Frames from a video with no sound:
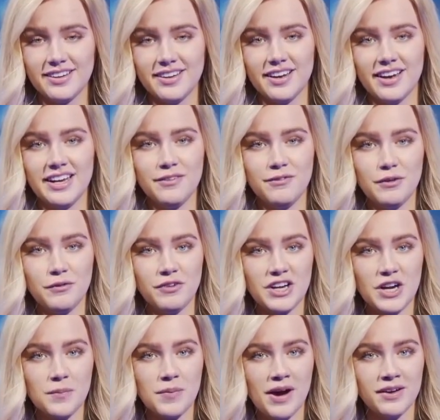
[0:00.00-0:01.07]
And if you think
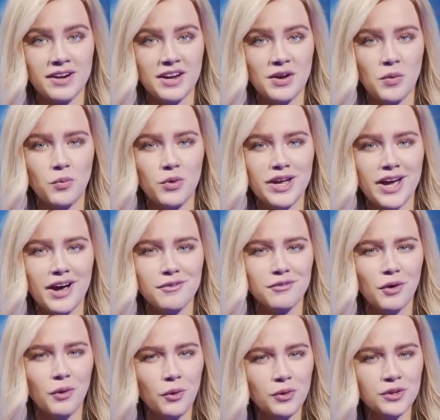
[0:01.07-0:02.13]
about it, we have
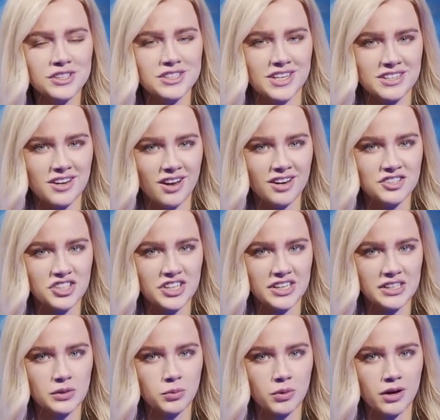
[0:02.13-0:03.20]
all the technology in
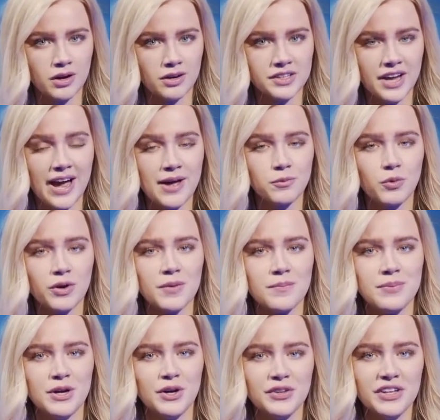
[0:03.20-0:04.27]
the world, and we're
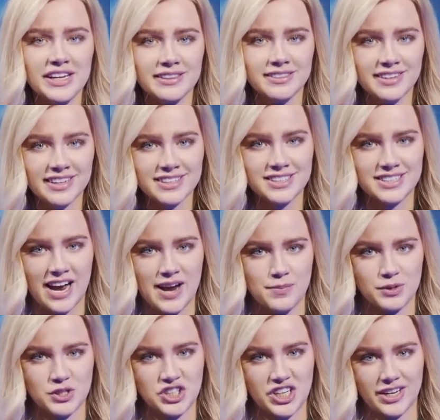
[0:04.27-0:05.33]
building this type
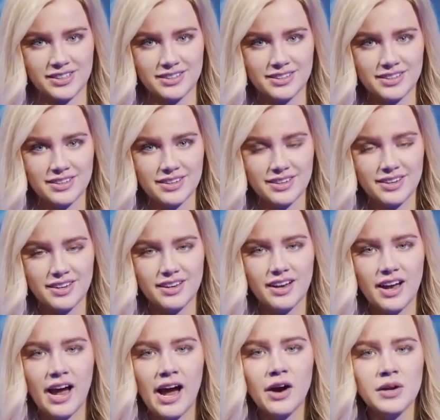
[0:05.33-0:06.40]
of shit.
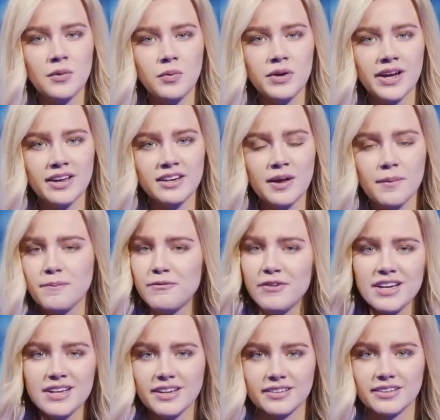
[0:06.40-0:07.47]
How did we end up
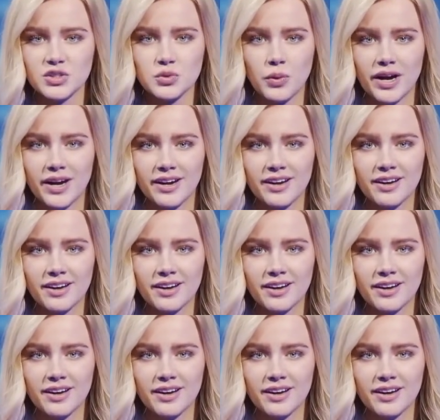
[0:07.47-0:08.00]
thinking this way?